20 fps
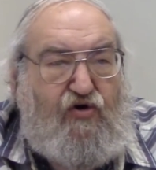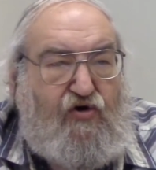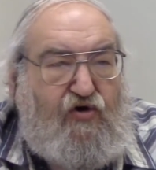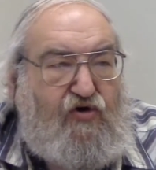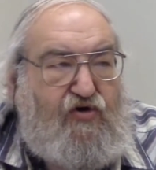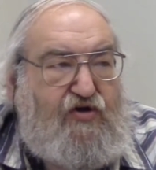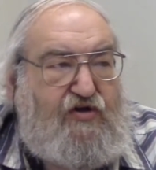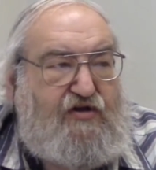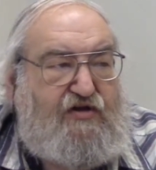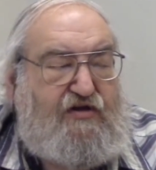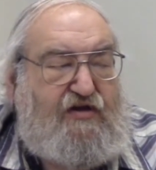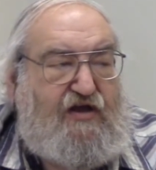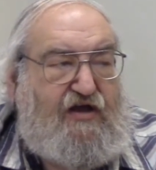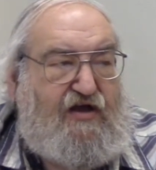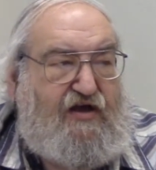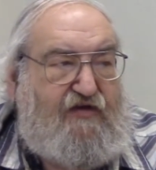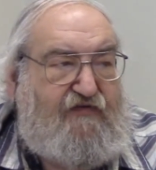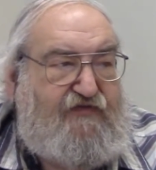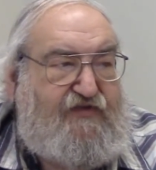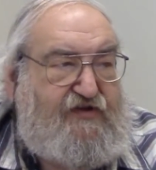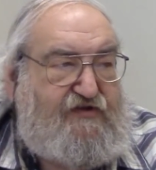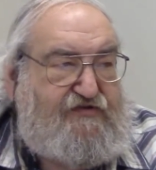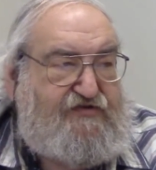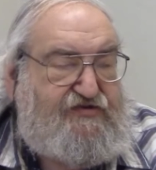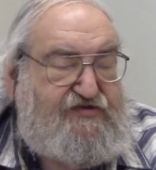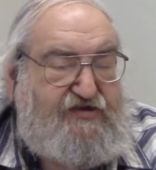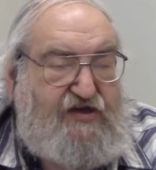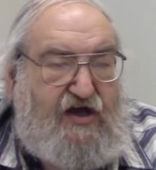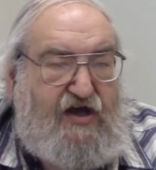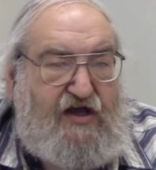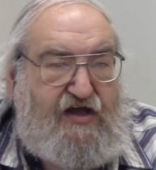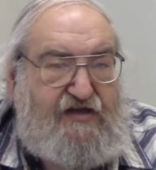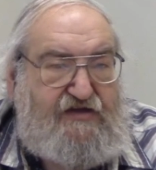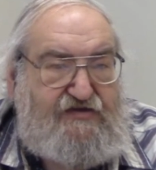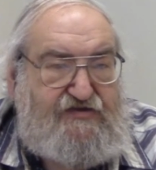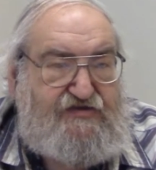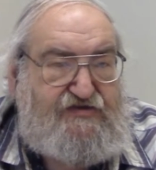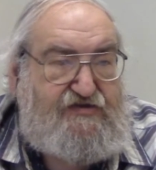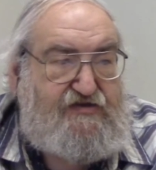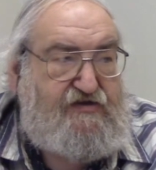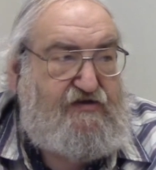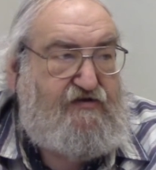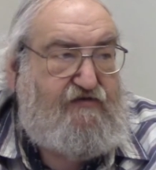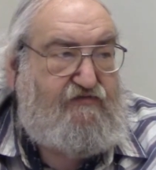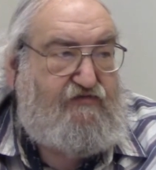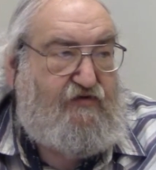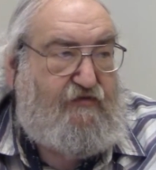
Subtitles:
All of their signs